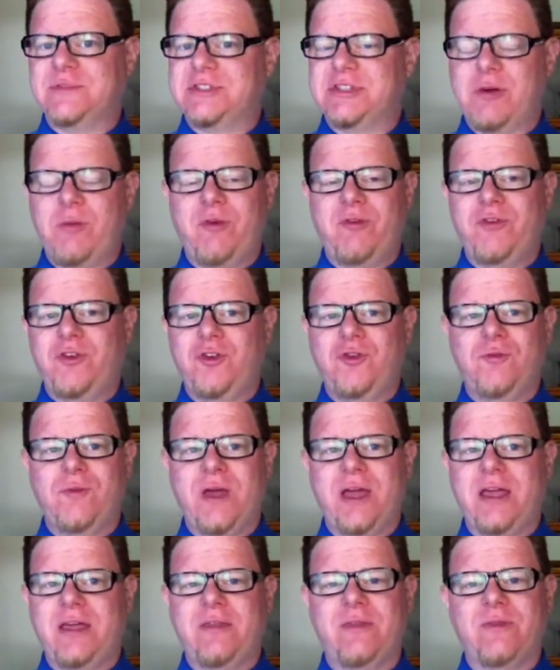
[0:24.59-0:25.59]
Some of you
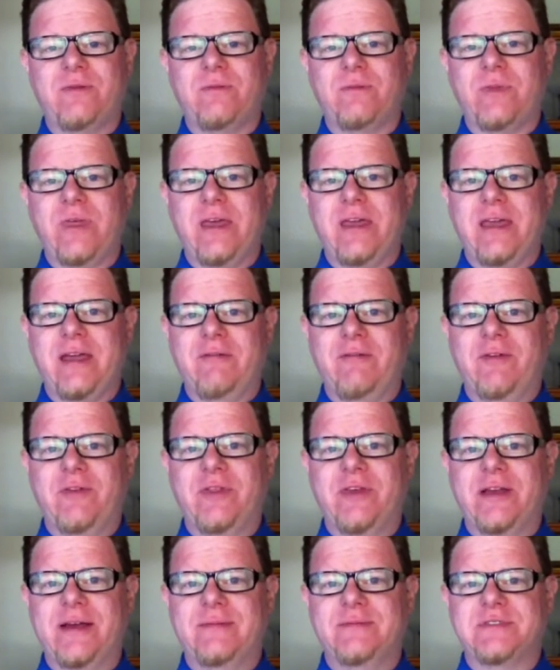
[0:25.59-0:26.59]
may think
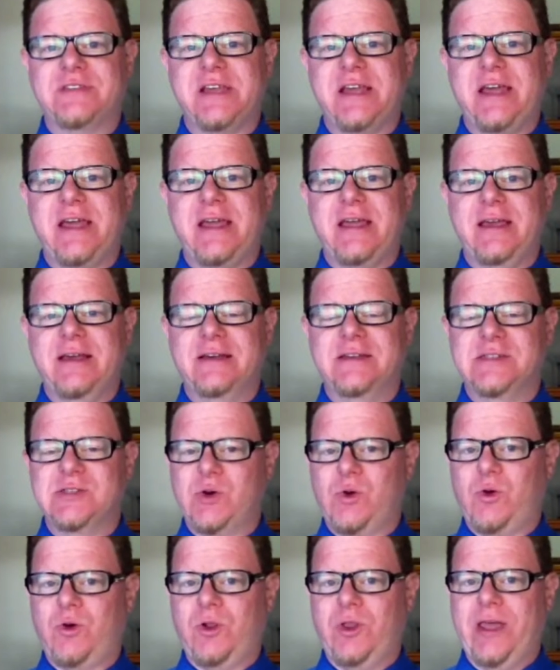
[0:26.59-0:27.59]
everything I'm saying is
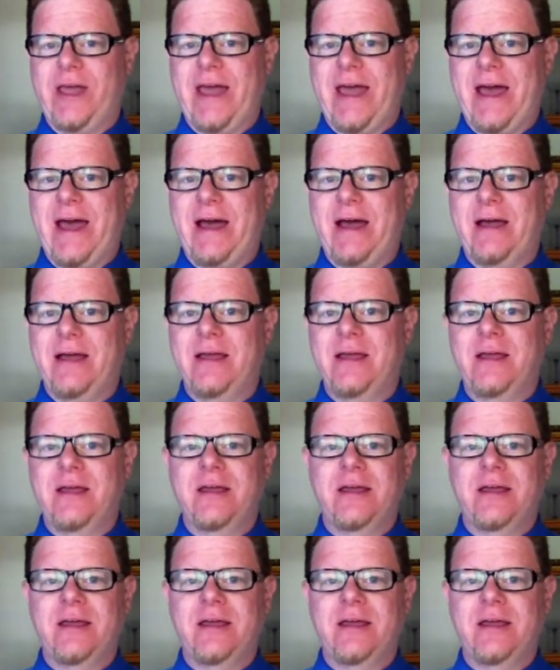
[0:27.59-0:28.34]
old hat,